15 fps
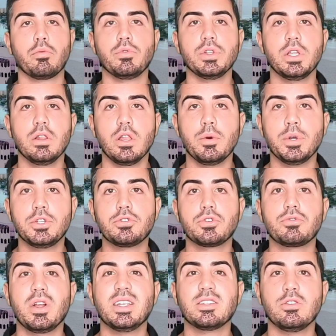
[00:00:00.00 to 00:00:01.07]
really low
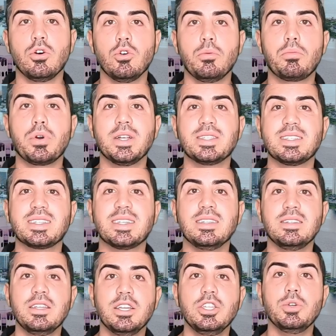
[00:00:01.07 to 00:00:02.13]
interest rates and home prices
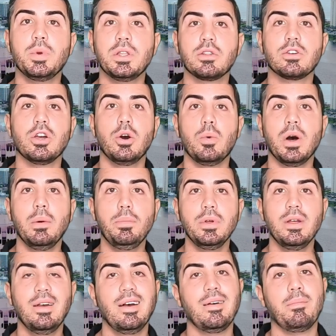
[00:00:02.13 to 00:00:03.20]
continuing to go up,